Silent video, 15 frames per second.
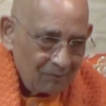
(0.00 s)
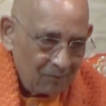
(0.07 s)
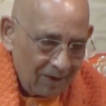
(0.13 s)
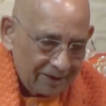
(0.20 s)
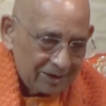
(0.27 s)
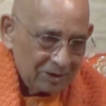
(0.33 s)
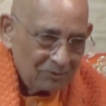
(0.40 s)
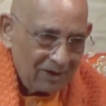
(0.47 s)

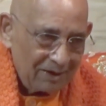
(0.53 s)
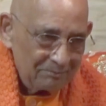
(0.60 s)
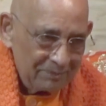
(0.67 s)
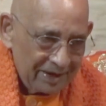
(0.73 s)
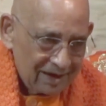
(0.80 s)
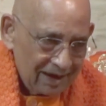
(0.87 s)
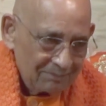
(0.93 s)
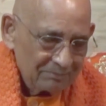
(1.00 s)
what you have
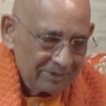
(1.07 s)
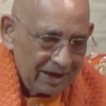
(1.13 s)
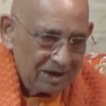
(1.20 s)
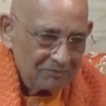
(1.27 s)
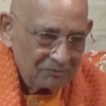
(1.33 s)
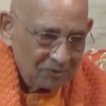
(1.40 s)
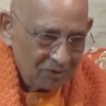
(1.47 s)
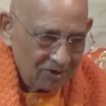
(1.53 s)
become
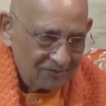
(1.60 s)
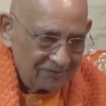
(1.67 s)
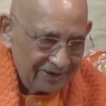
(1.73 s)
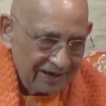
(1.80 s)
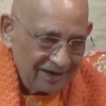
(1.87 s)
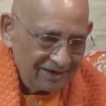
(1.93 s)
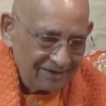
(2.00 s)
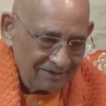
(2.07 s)
involved
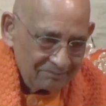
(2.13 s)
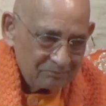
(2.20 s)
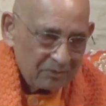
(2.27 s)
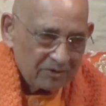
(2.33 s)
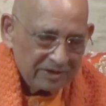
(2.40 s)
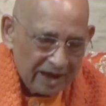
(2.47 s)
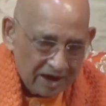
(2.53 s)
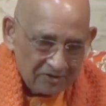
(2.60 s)
in,
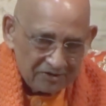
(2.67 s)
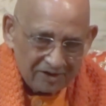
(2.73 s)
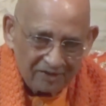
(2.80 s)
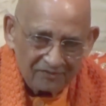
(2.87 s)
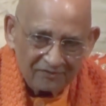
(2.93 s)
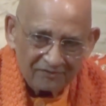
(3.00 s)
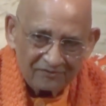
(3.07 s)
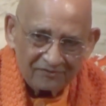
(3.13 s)

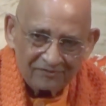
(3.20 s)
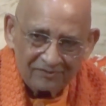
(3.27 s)
projections.